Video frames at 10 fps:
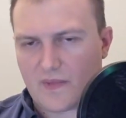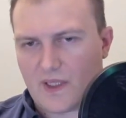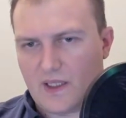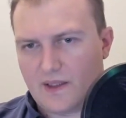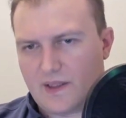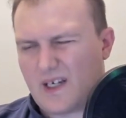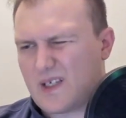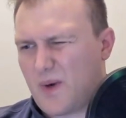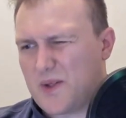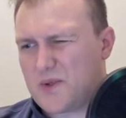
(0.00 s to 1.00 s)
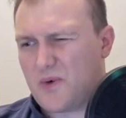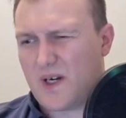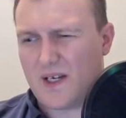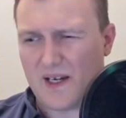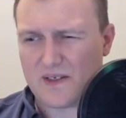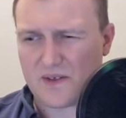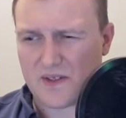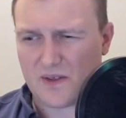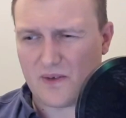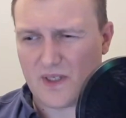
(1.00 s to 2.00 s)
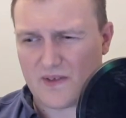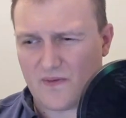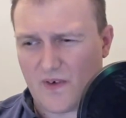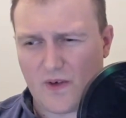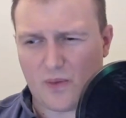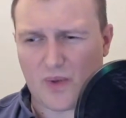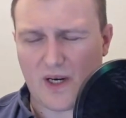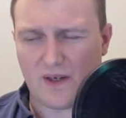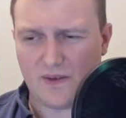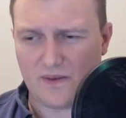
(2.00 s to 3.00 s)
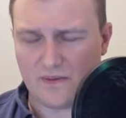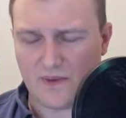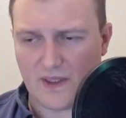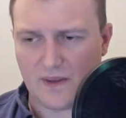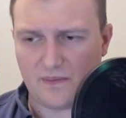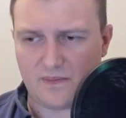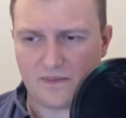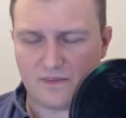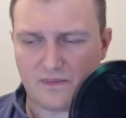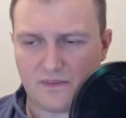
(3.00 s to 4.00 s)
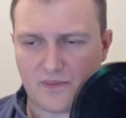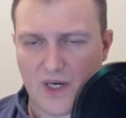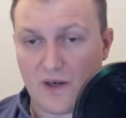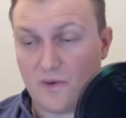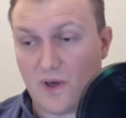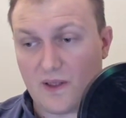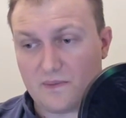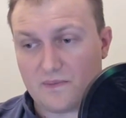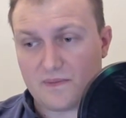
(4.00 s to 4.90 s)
It takes about 20 days or so if you're a brand new wallet.